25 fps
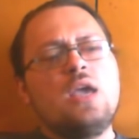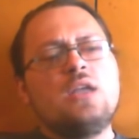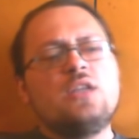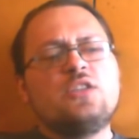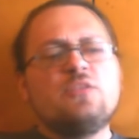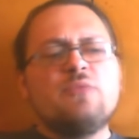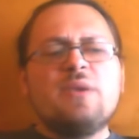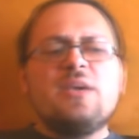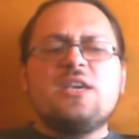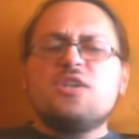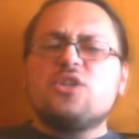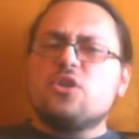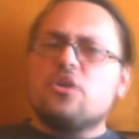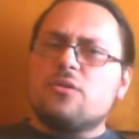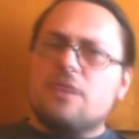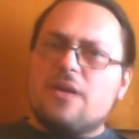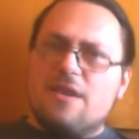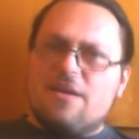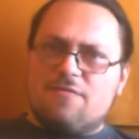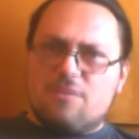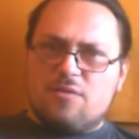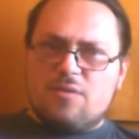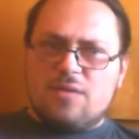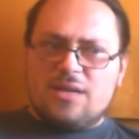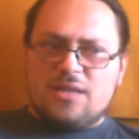To make sure
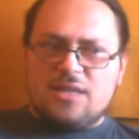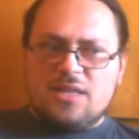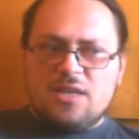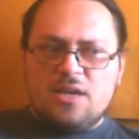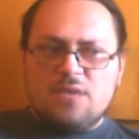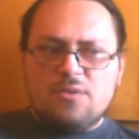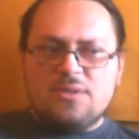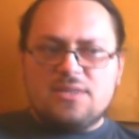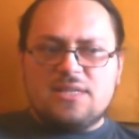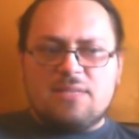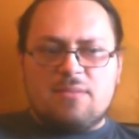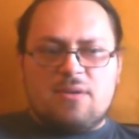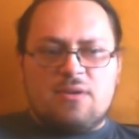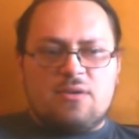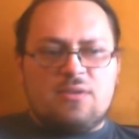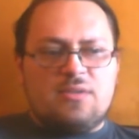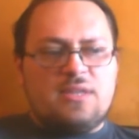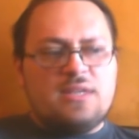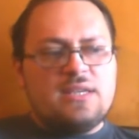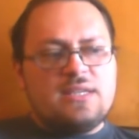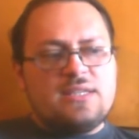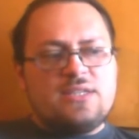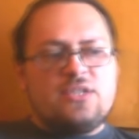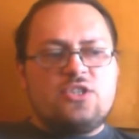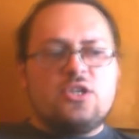everyone knows about
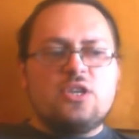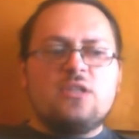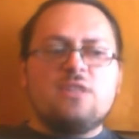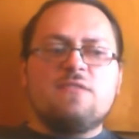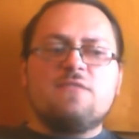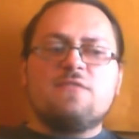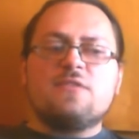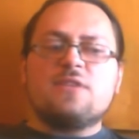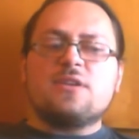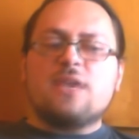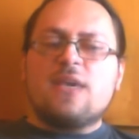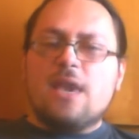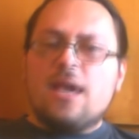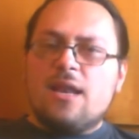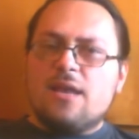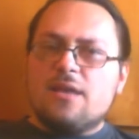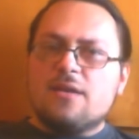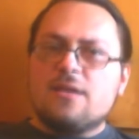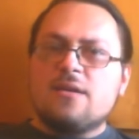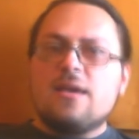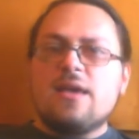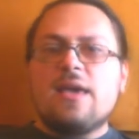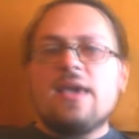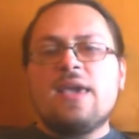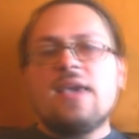this, Jennifer
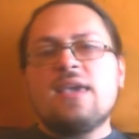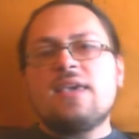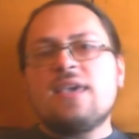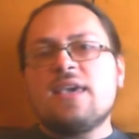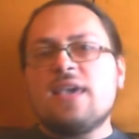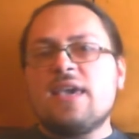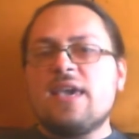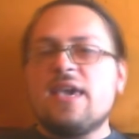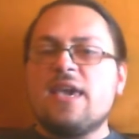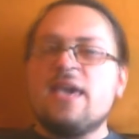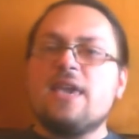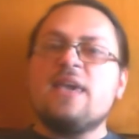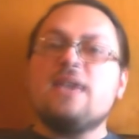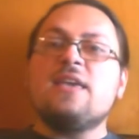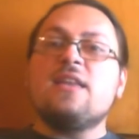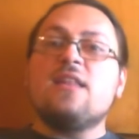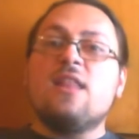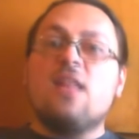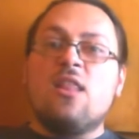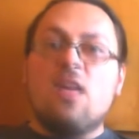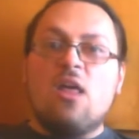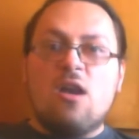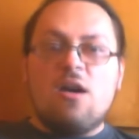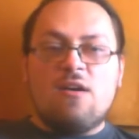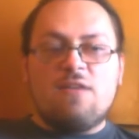Keller, aka
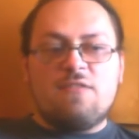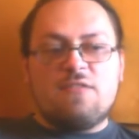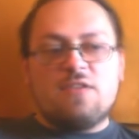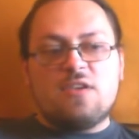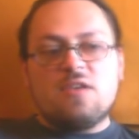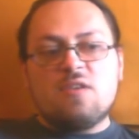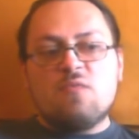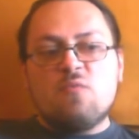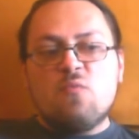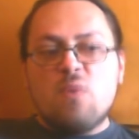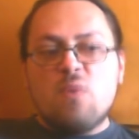Laughing